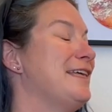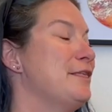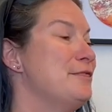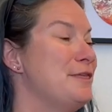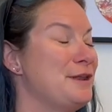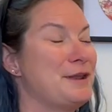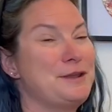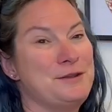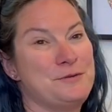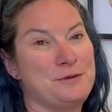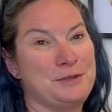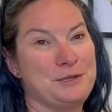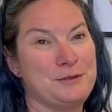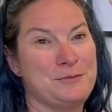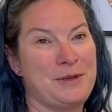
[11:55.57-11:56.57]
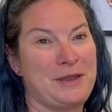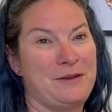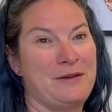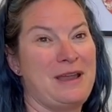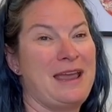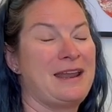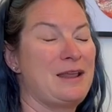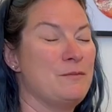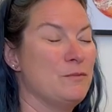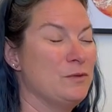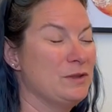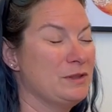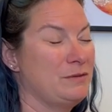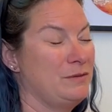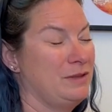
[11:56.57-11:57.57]
then I know a little better, and I
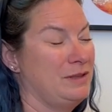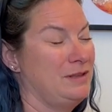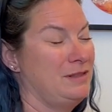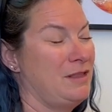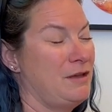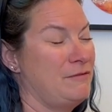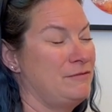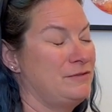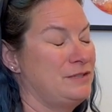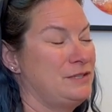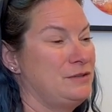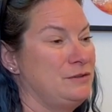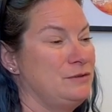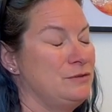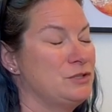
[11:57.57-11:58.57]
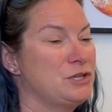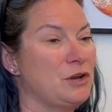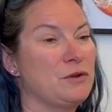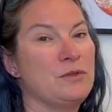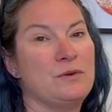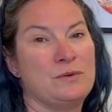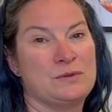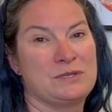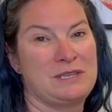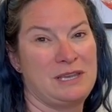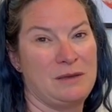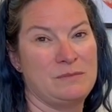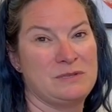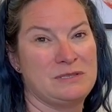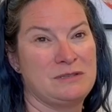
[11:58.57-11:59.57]
really love to share those
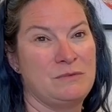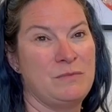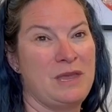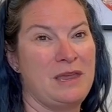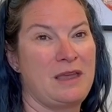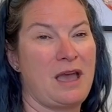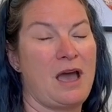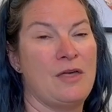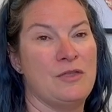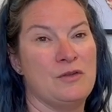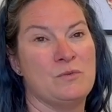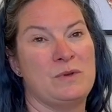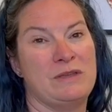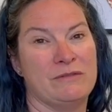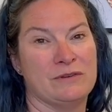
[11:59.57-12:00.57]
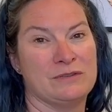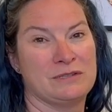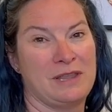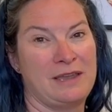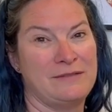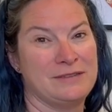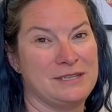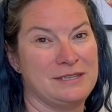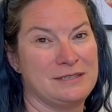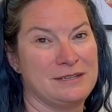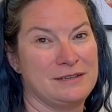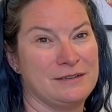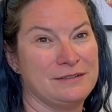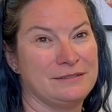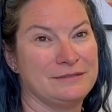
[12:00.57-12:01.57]
tips to make other weavers' lives easier.